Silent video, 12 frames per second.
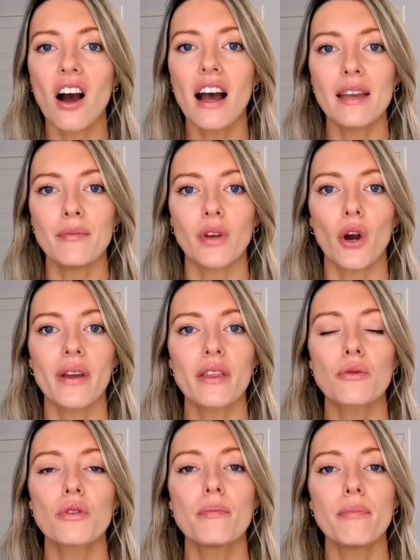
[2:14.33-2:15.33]
time going
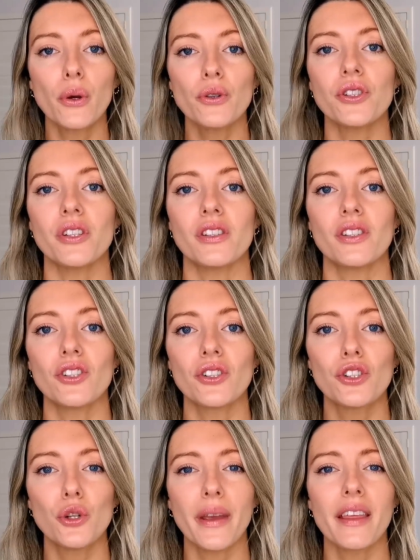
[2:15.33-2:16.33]
through the motions and
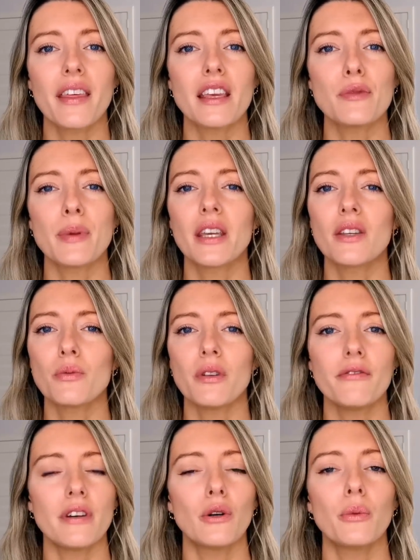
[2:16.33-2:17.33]
just doing things because we
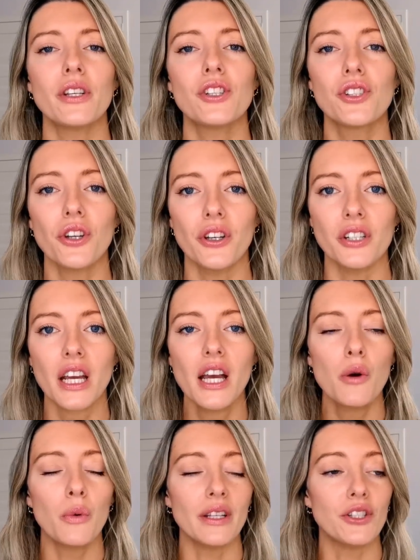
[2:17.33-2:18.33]
feel we should.
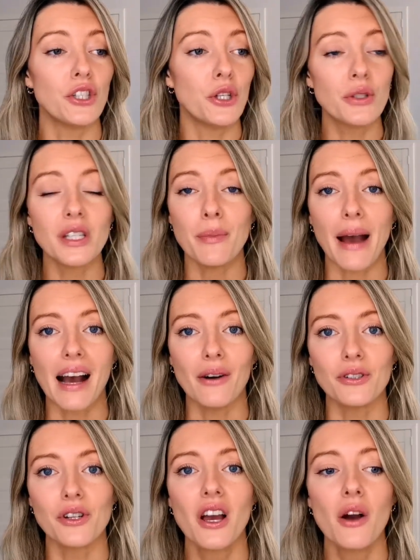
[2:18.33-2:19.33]
We're duty
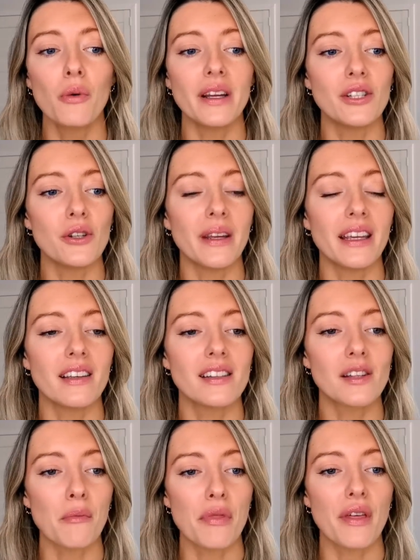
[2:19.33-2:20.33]
bound, we're doing
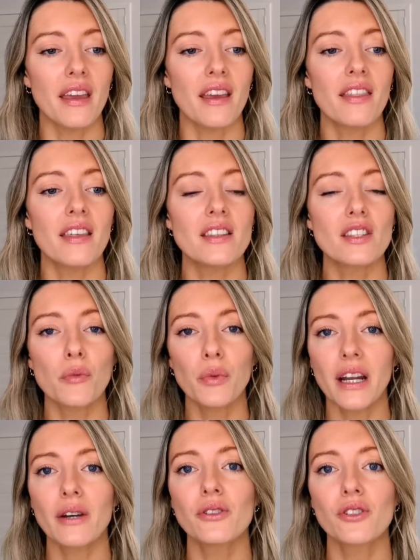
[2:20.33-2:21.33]
something that
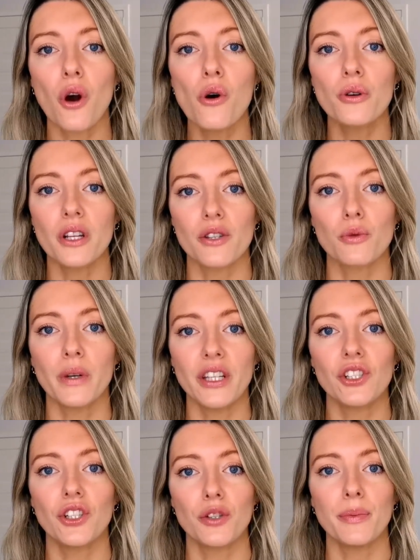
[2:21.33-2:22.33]
someone else told us we
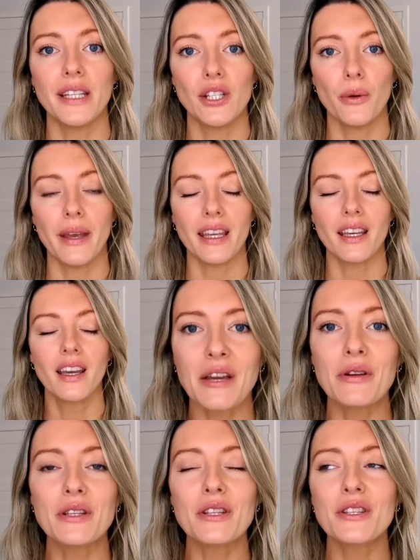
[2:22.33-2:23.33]
should be doing.
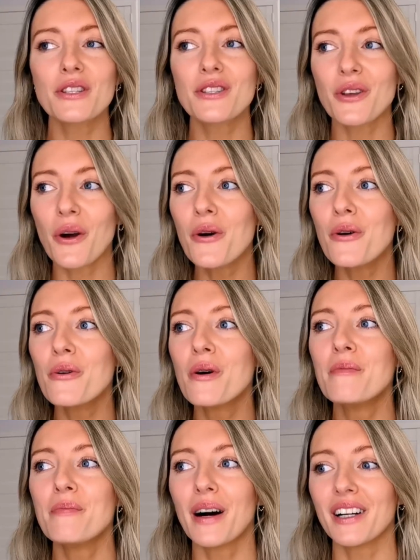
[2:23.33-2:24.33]
There is so
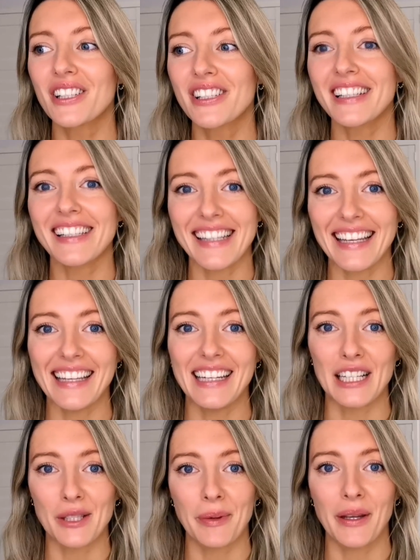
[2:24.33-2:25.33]
much to see
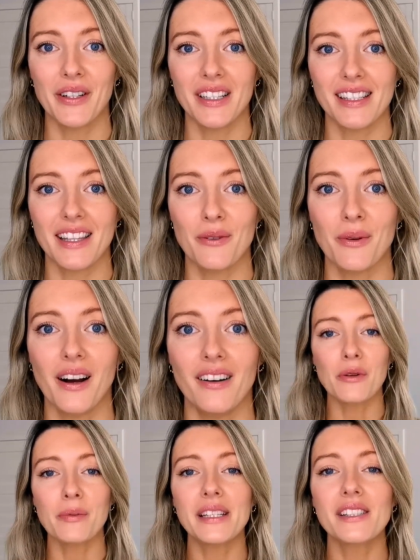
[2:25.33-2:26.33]
and experience in the
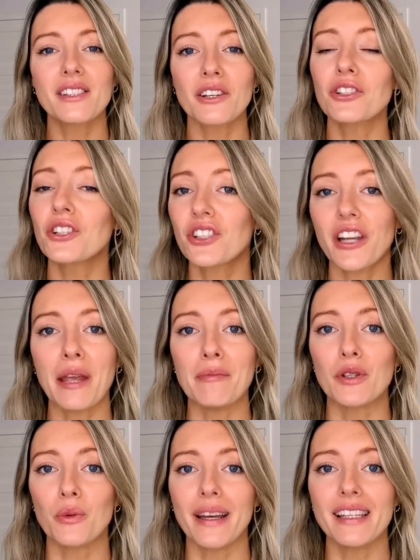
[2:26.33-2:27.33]
world. It'd be such a
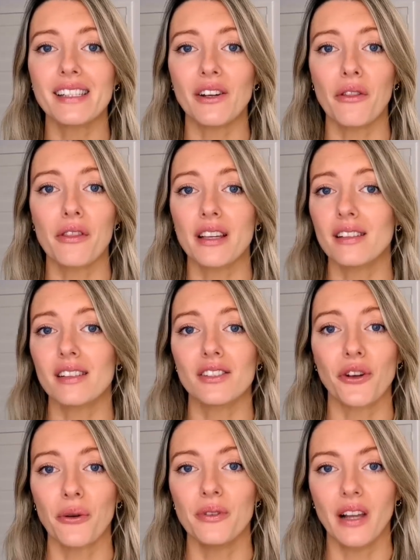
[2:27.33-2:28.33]
shame to waste it on things that
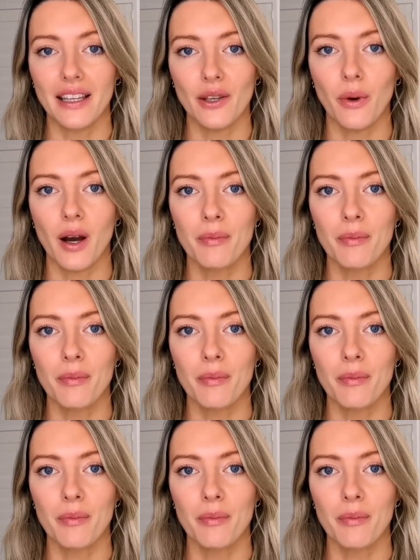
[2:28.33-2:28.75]
don't light you